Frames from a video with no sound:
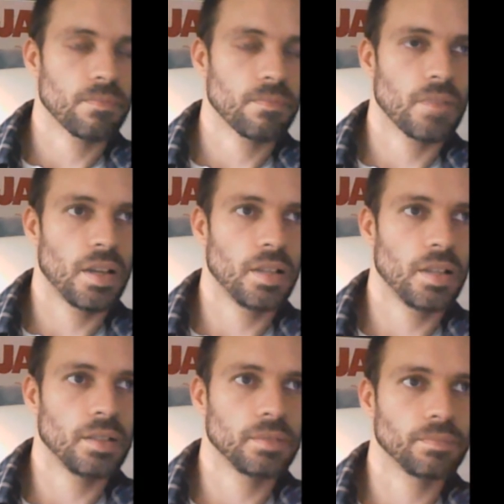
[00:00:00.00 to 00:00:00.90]

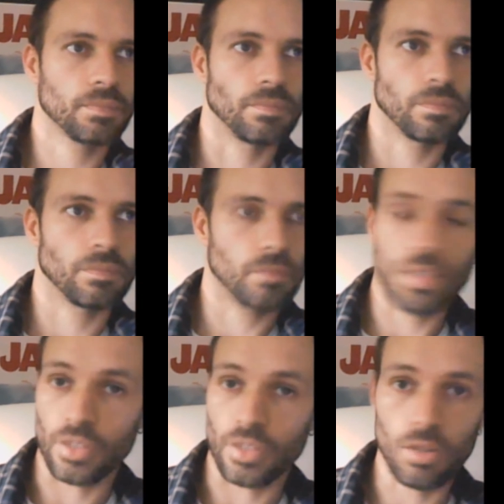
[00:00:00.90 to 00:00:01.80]
And
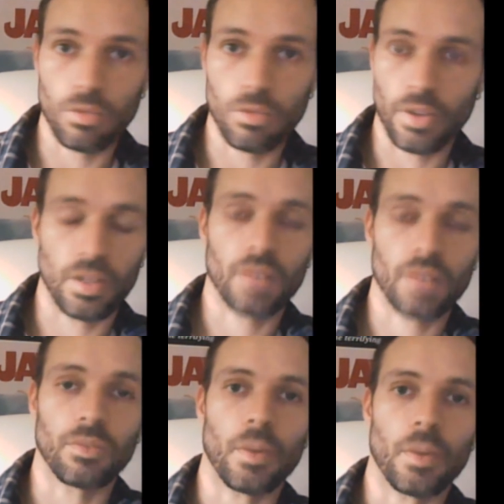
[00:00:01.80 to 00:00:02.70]
let's go right now to
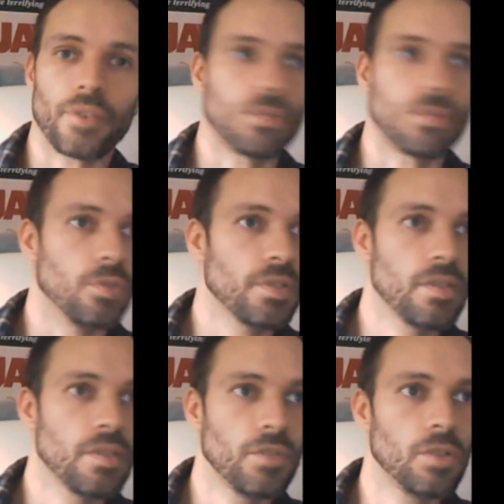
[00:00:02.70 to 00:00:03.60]
the matters worthy
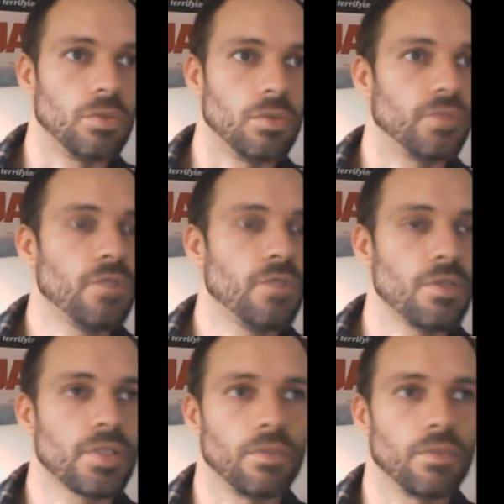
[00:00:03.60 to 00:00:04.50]
of note.
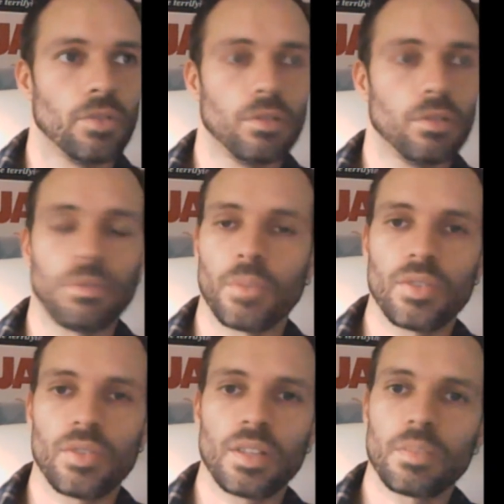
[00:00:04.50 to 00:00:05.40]
First of all, the
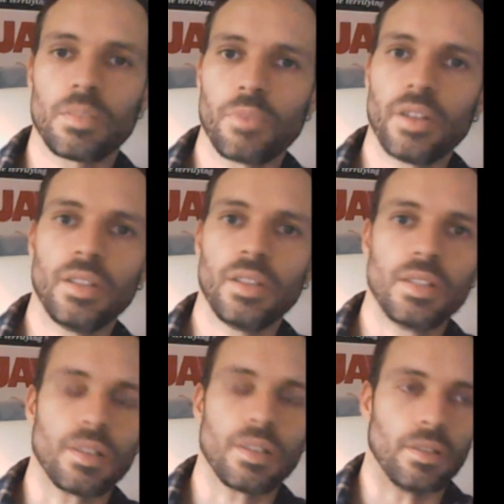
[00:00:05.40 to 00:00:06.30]
music is pretty
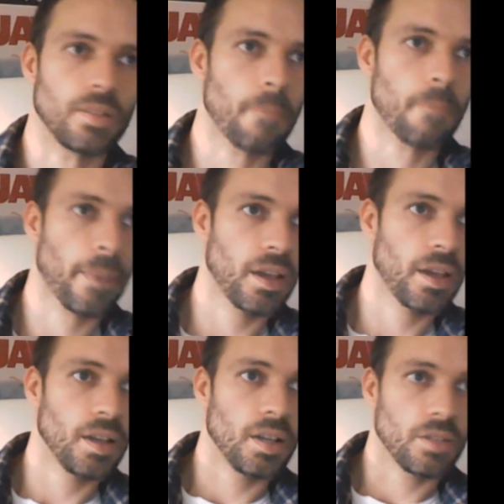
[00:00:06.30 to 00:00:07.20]
decent.
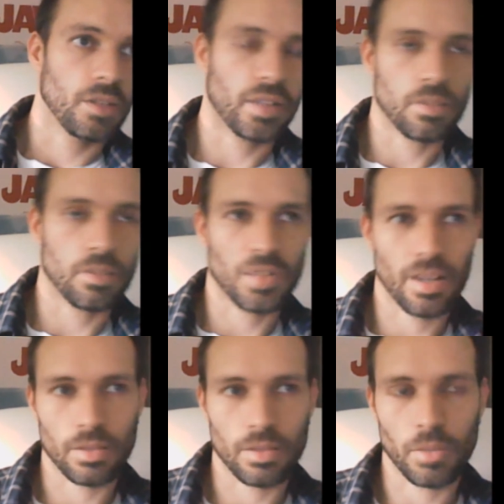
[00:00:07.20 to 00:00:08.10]
Got some
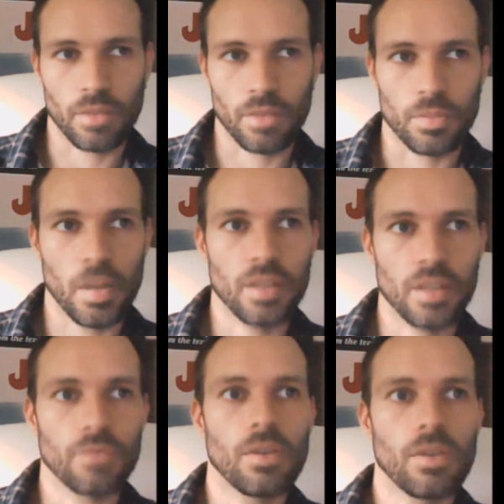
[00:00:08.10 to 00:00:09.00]
kind of
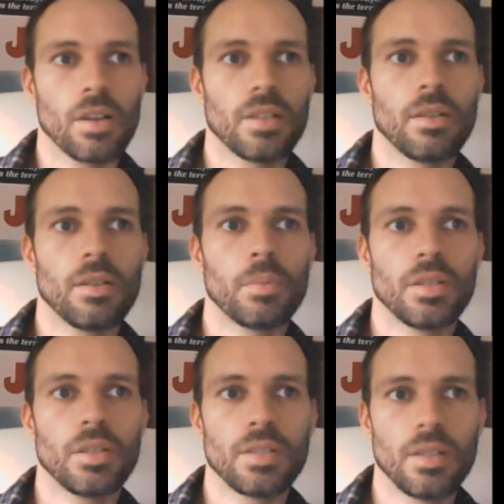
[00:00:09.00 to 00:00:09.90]
Spanish rock in the opening
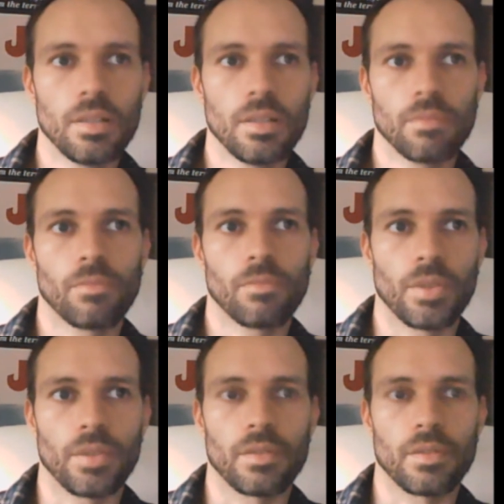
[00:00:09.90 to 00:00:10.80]
scene
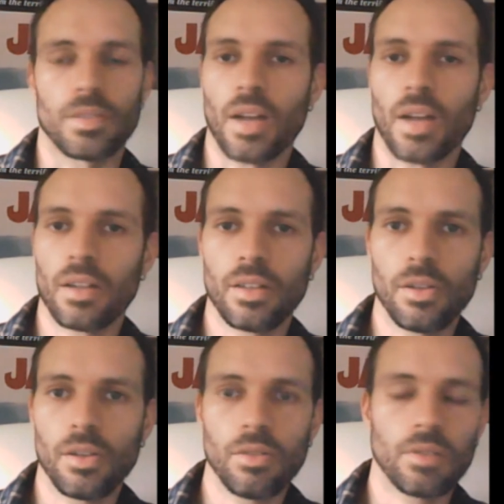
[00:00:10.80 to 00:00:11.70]
with
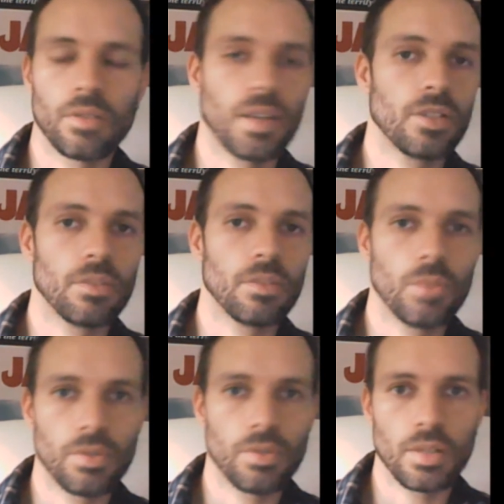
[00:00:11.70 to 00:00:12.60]
Zydeco, Cajun
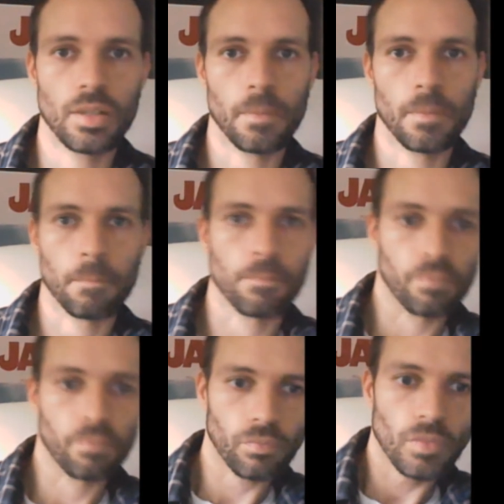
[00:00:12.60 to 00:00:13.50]
music,
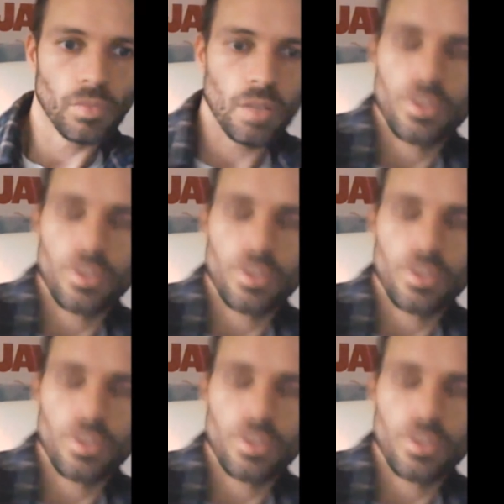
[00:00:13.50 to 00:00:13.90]
which is